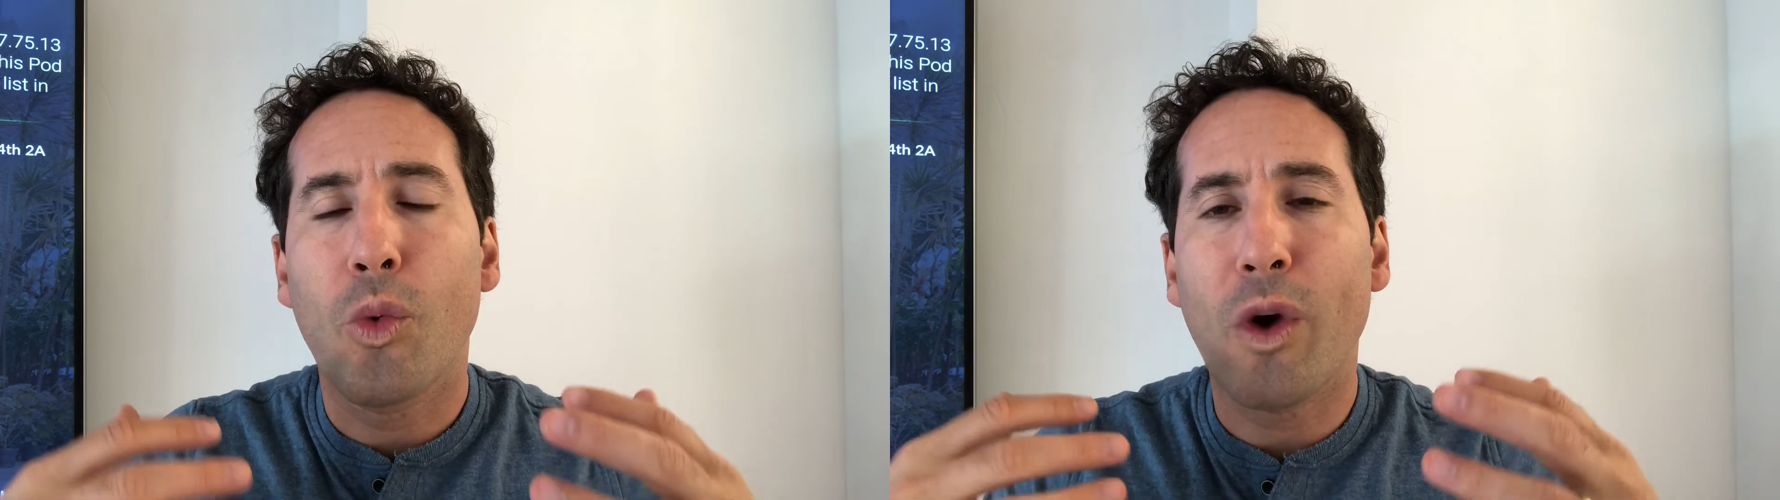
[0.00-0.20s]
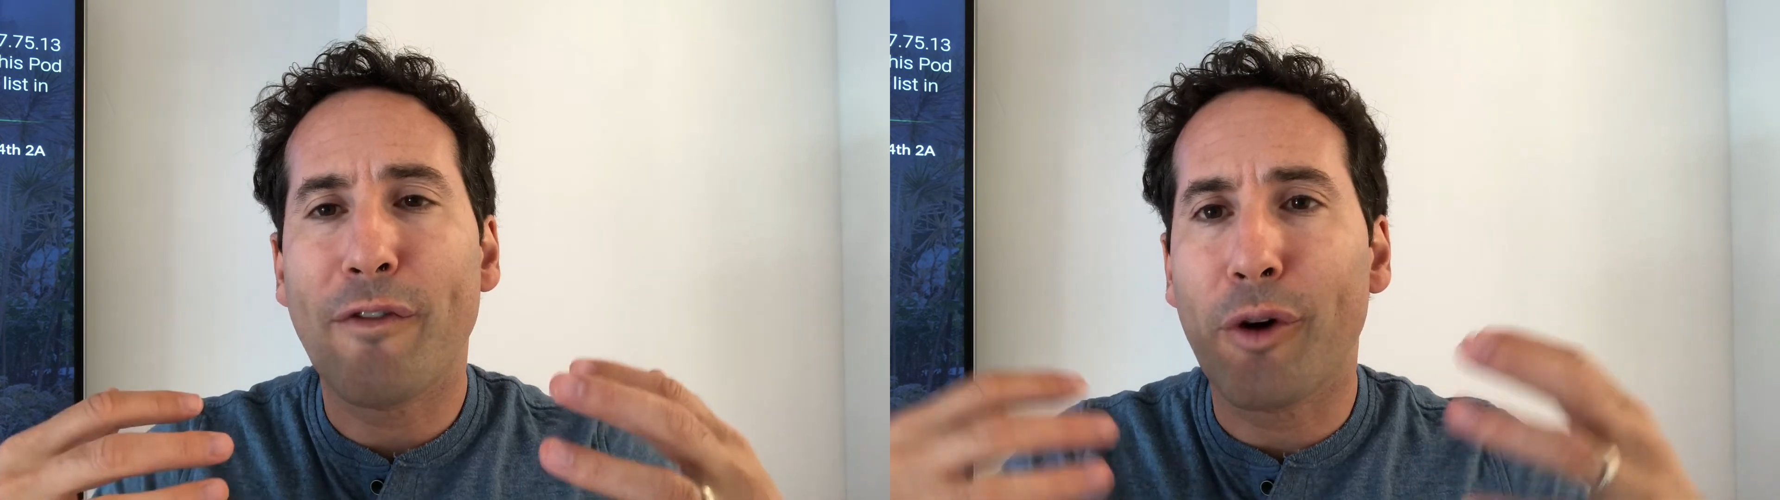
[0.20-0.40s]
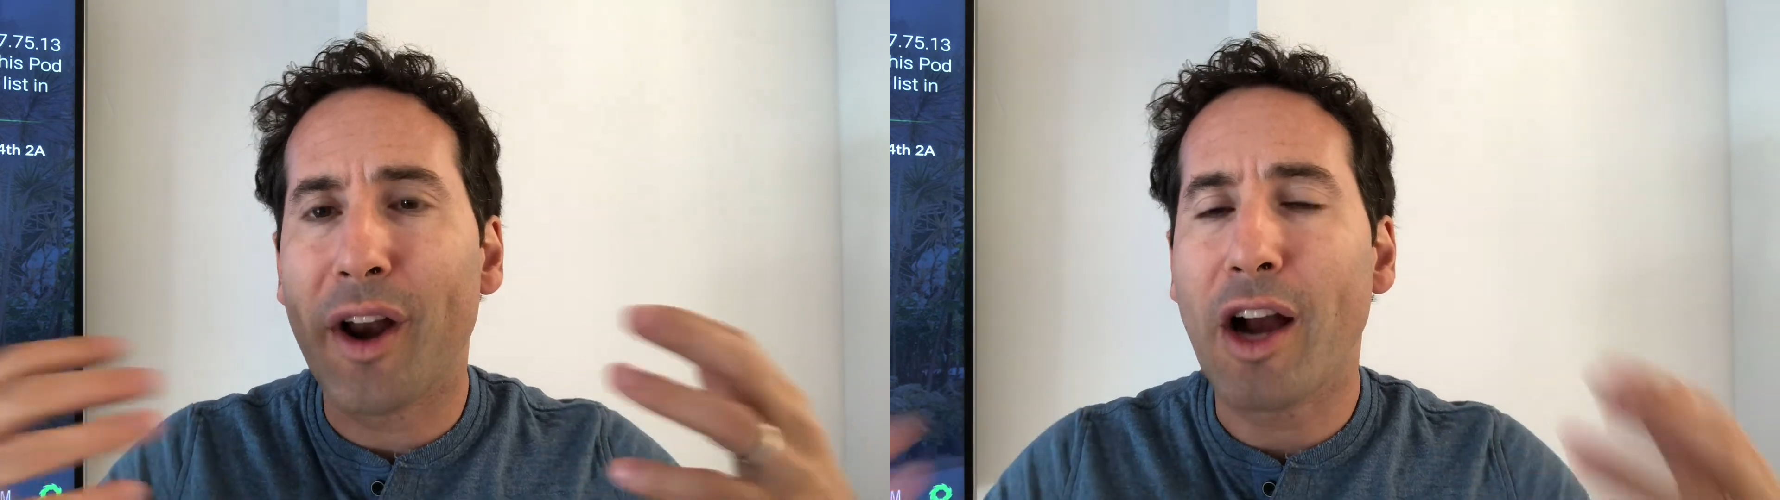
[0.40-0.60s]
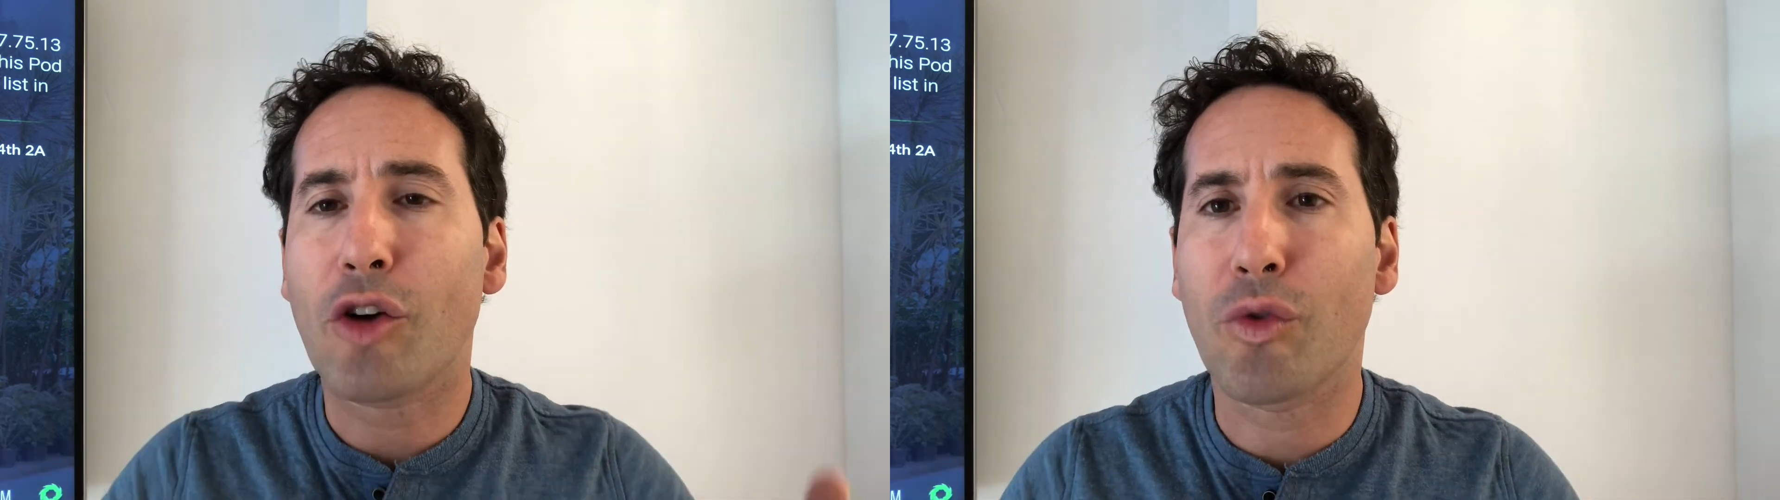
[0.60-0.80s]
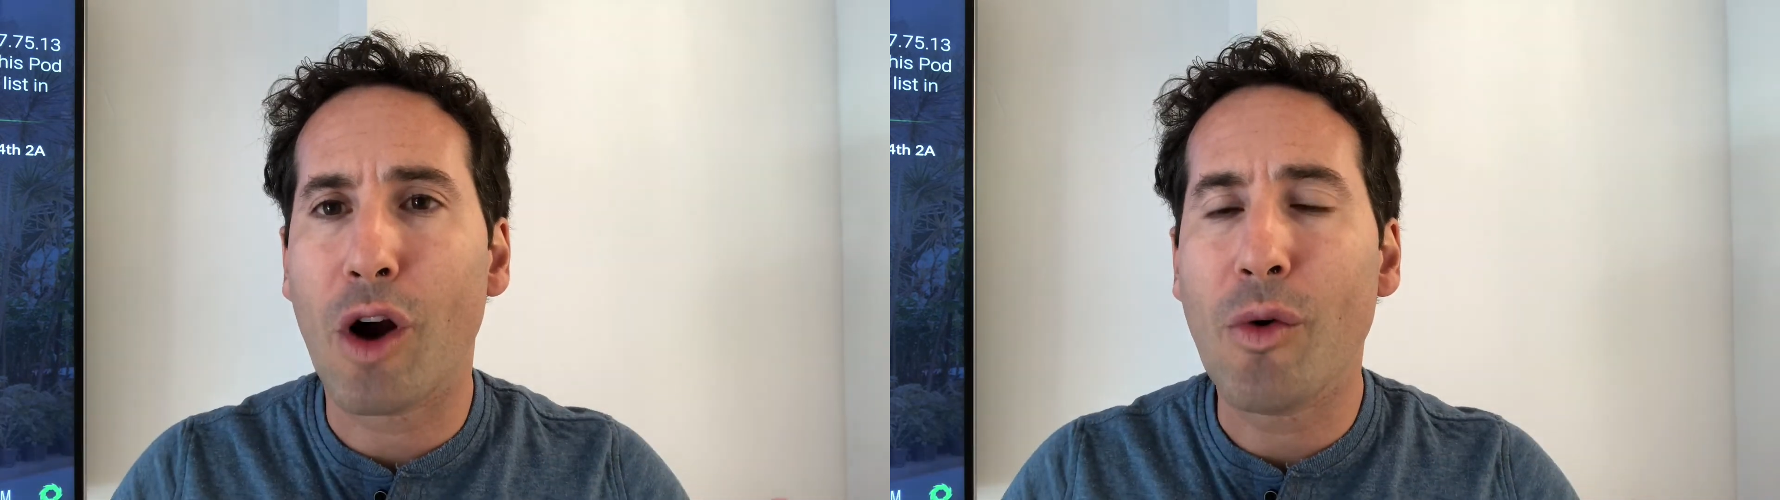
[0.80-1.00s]
if we're not
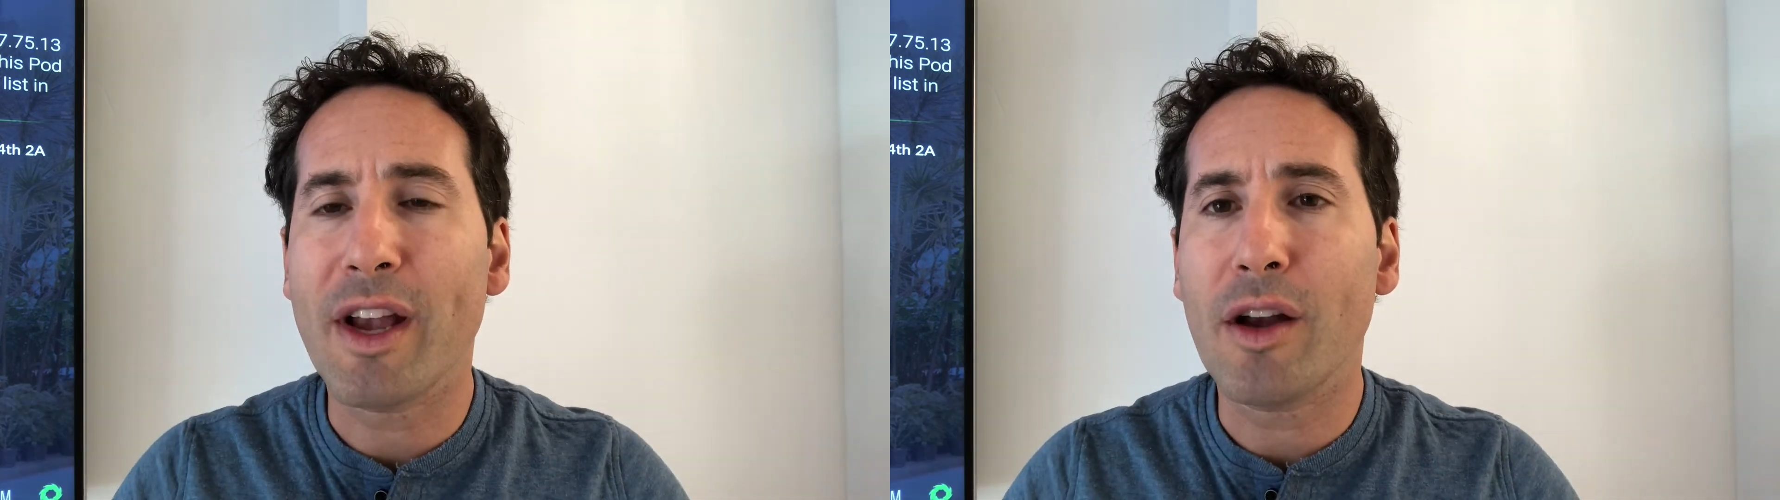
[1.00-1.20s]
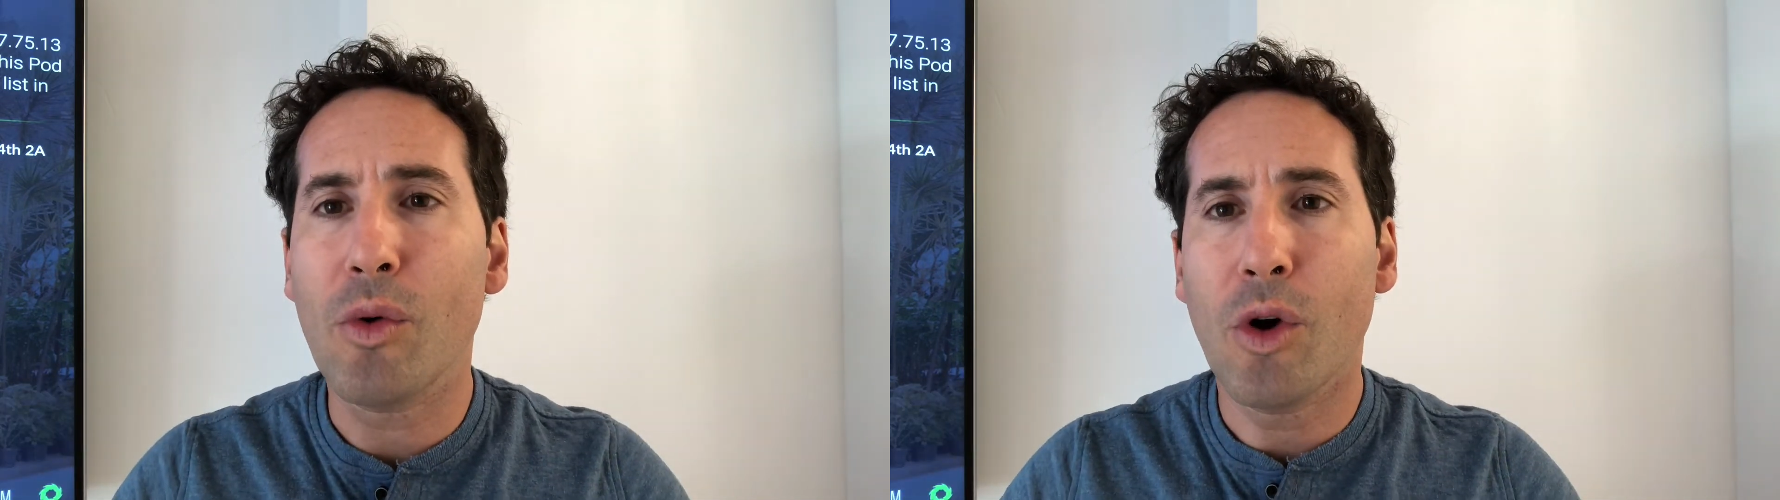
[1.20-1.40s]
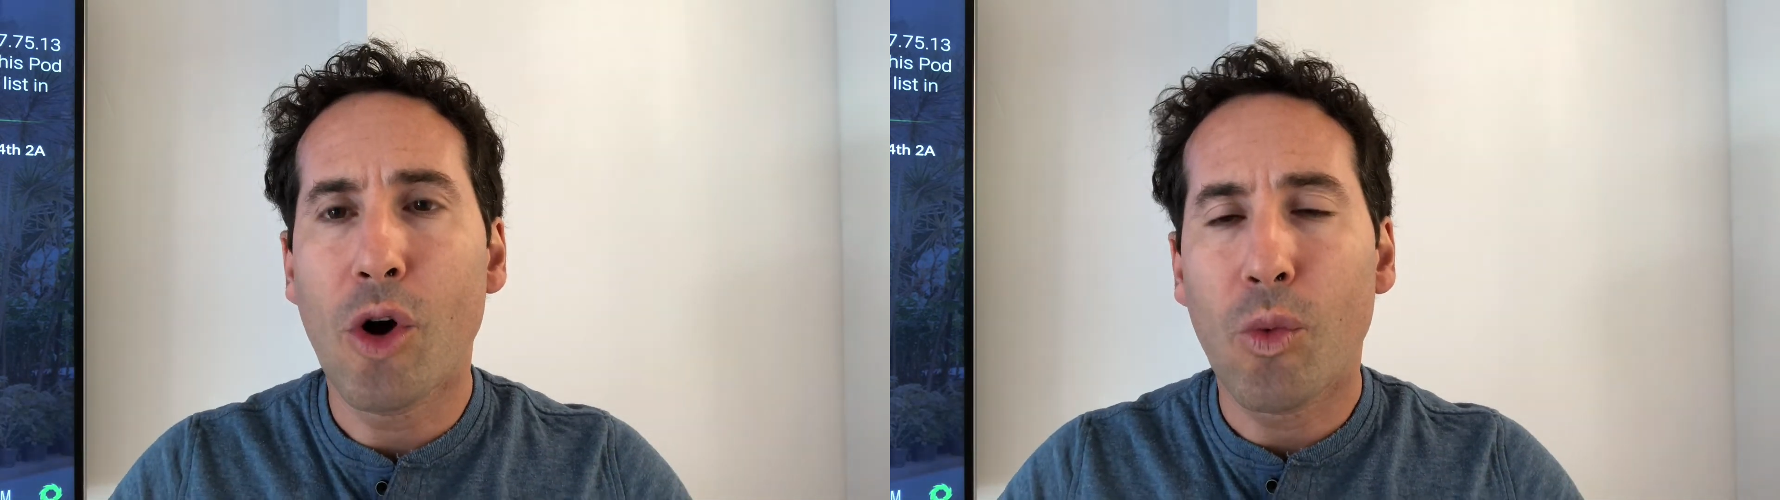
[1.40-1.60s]
growing,